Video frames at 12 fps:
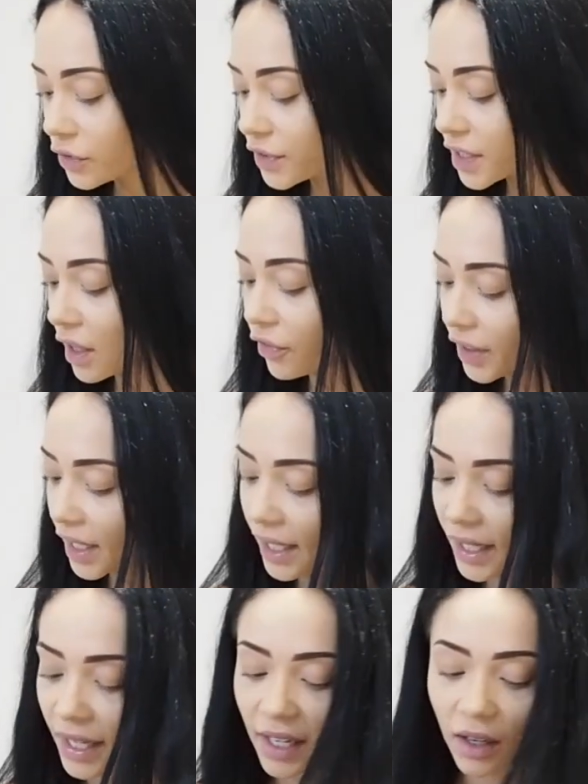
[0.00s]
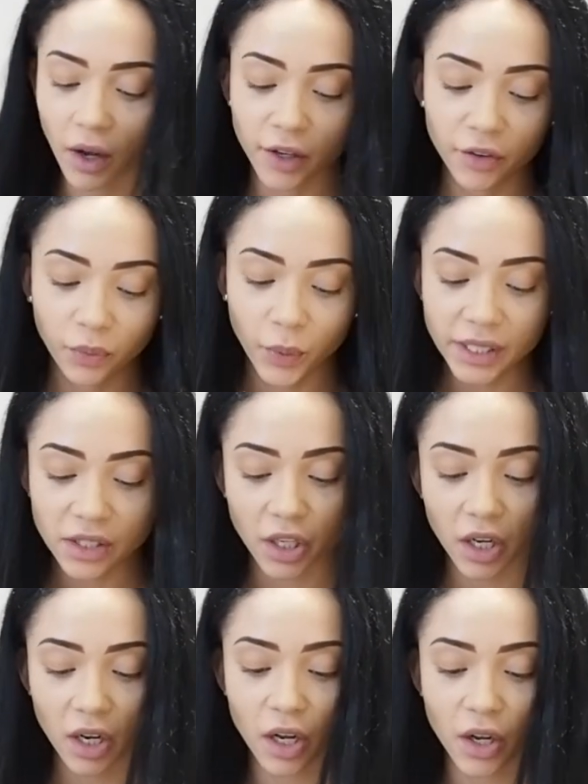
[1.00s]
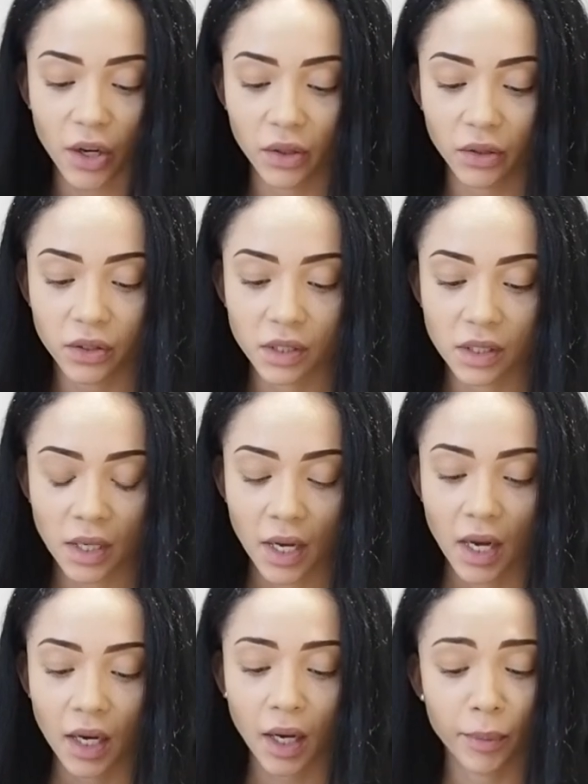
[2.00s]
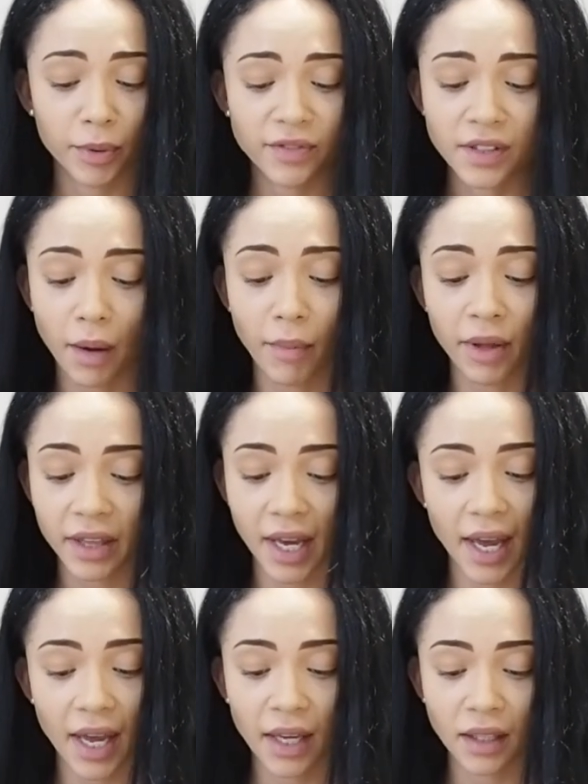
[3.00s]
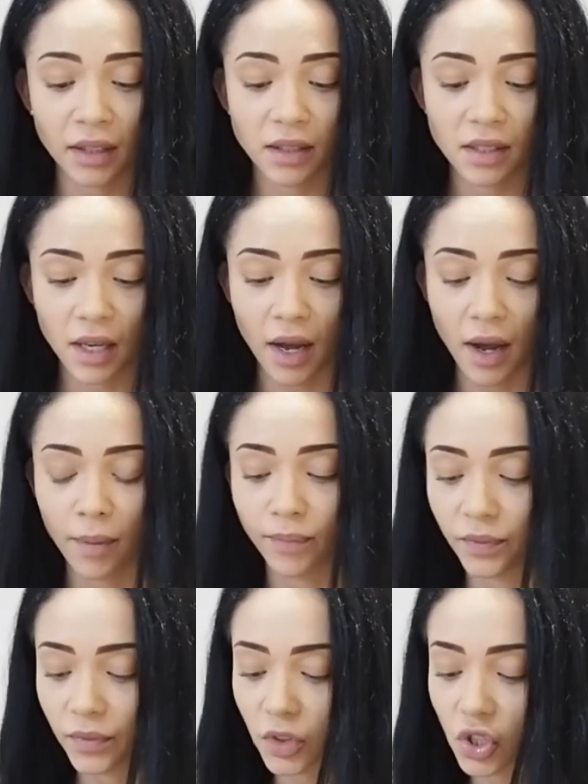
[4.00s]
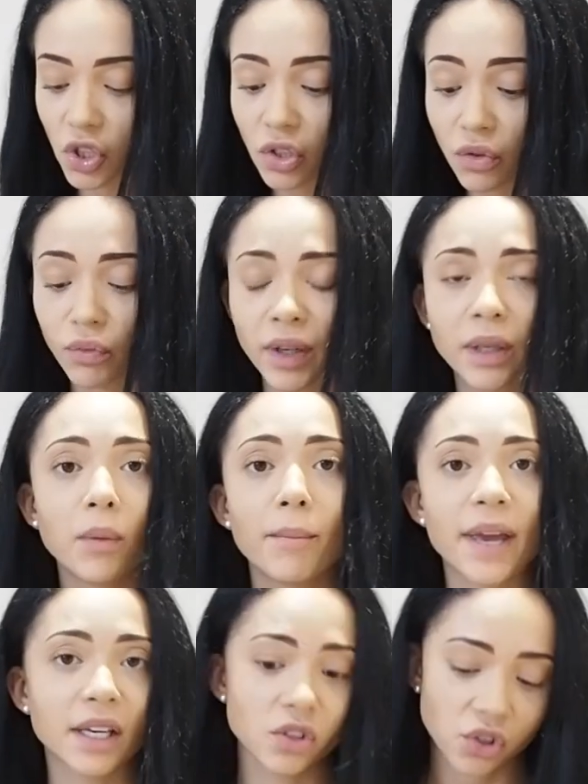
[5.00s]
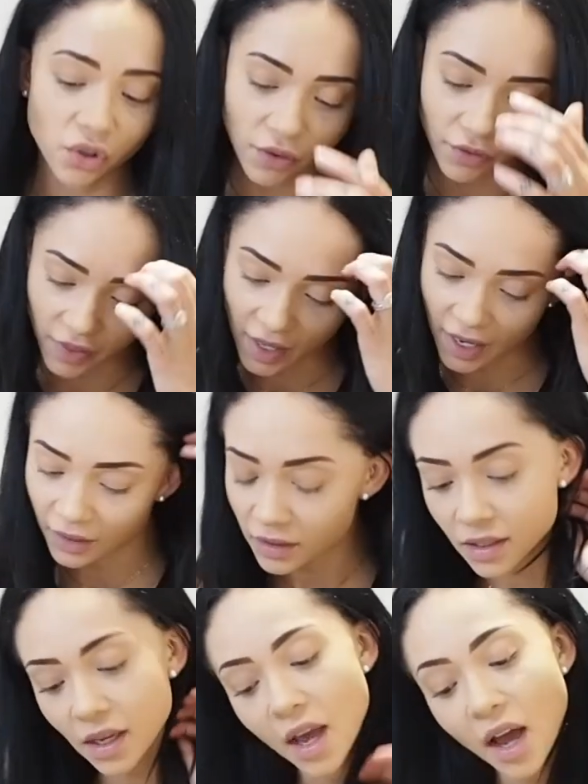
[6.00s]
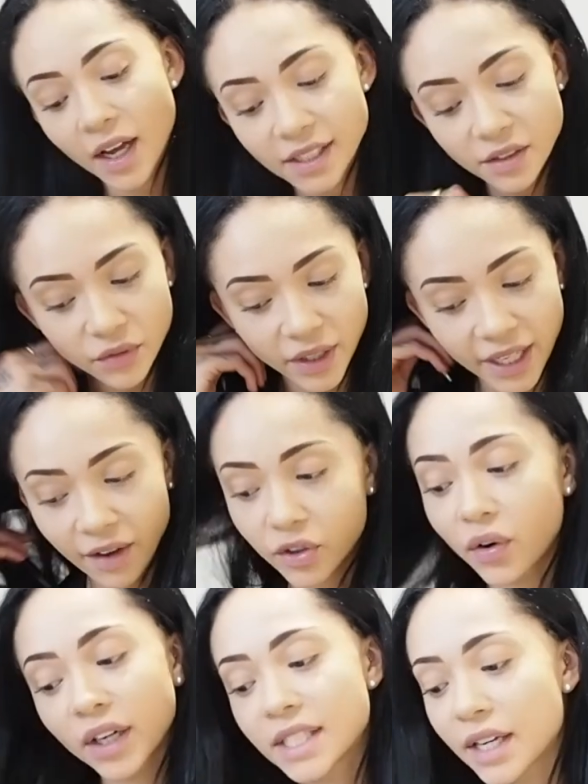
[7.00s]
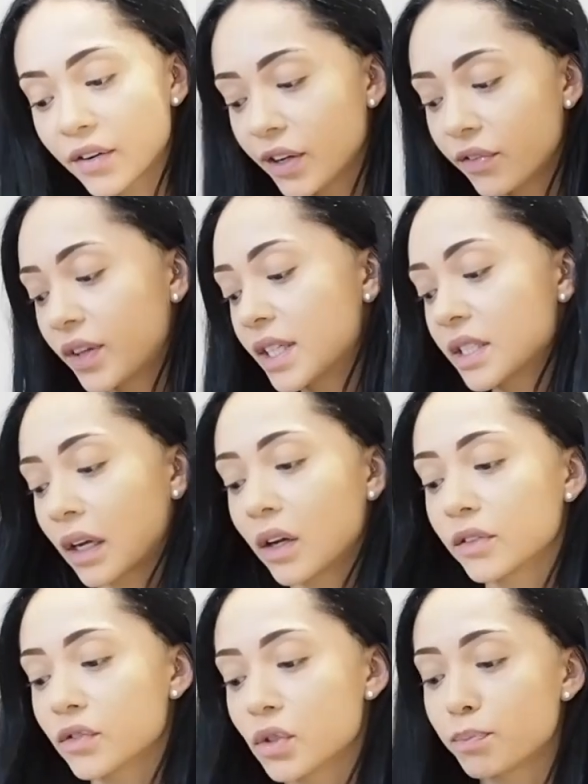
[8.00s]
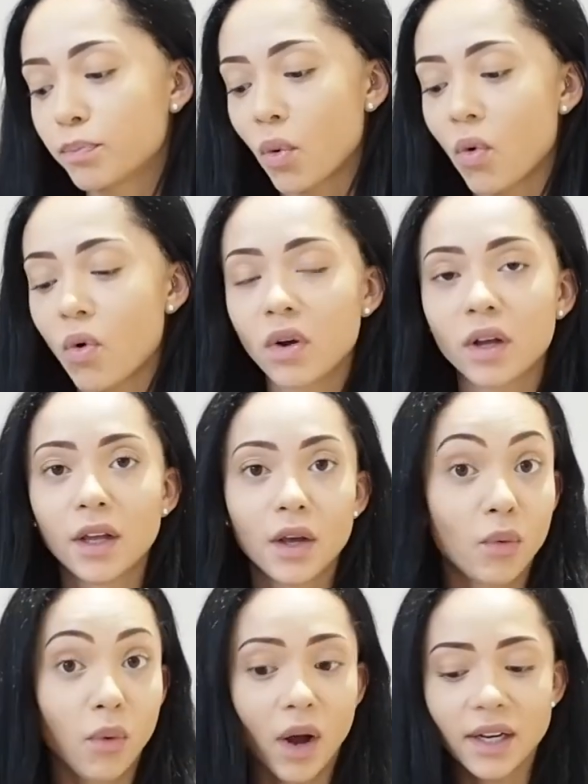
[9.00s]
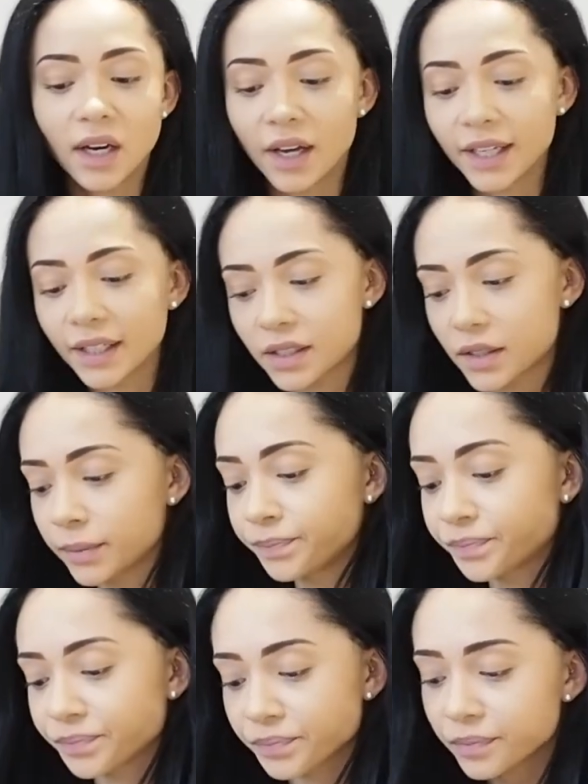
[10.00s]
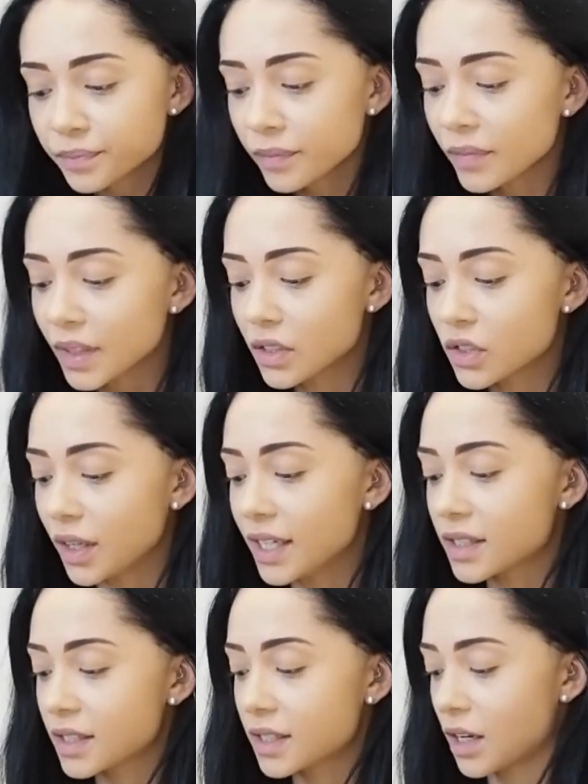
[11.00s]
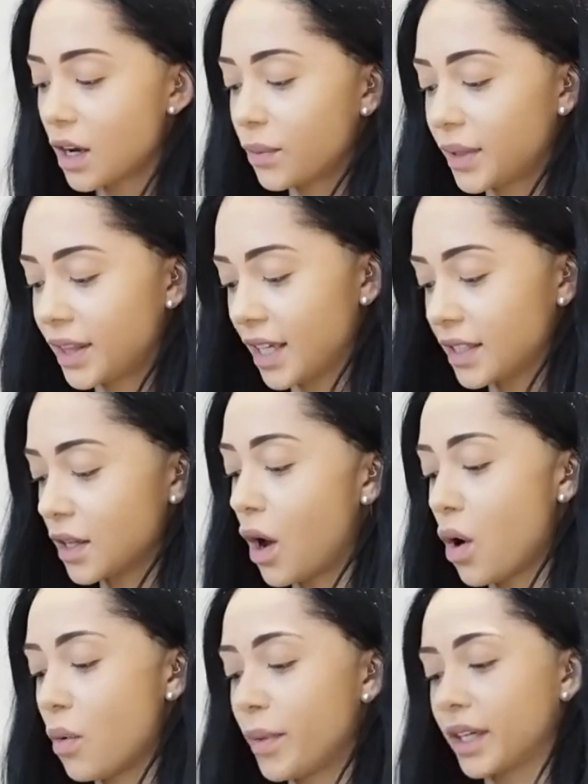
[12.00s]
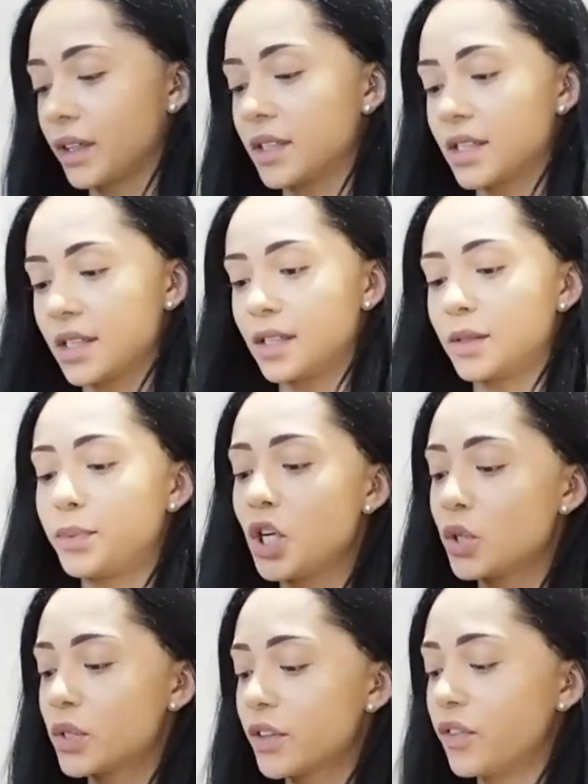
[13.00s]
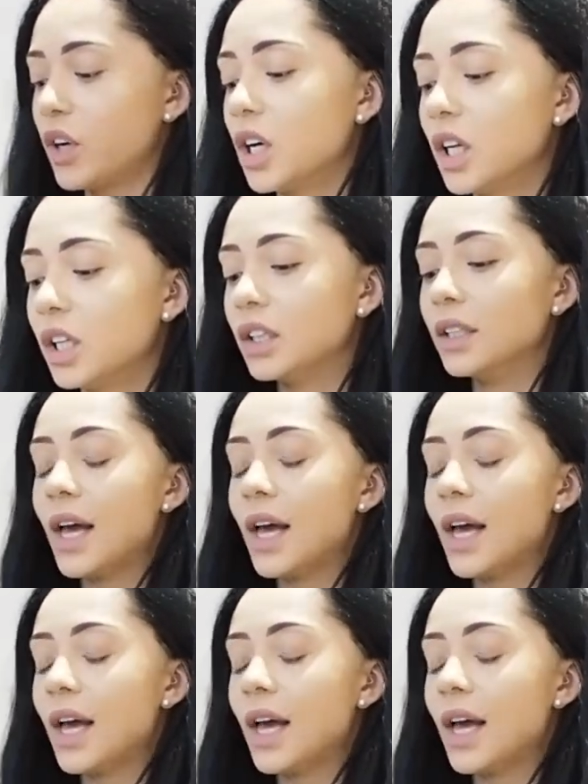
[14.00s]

of stuff in here, kind of winter clothes, a couple of summer things, just a real mixture of things. I didn't really have a criteria for this. I kind of just bought what I liked. So let's start with this. Oh my goodness, this is beautiful.